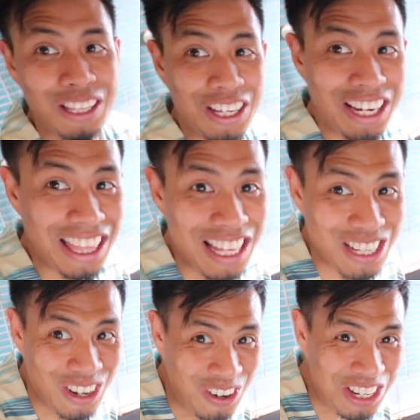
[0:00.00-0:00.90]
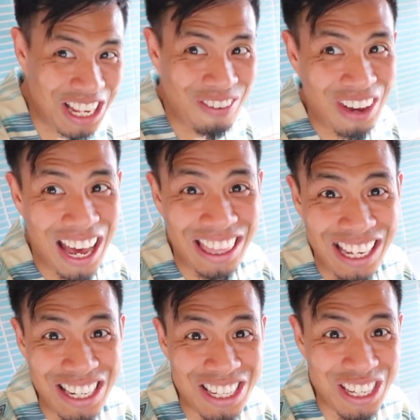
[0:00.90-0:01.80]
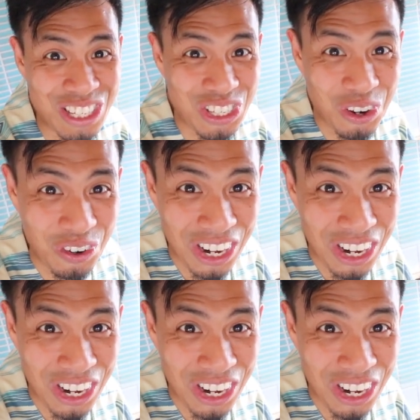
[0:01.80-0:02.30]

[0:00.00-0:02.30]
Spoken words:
look at this onsen bath. It's just so